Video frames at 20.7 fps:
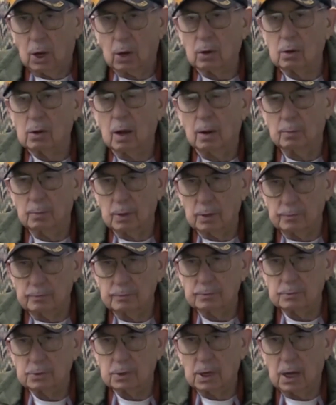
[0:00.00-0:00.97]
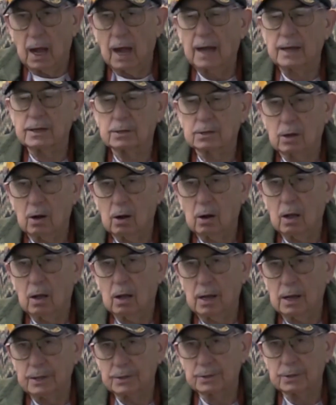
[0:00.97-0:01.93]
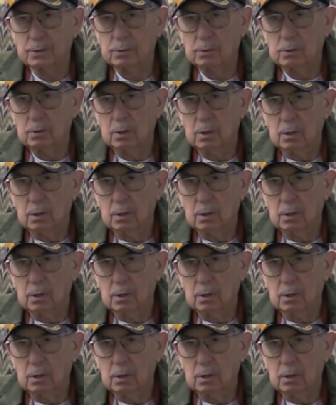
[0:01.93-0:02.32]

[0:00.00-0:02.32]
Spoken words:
No, Carlisle High School.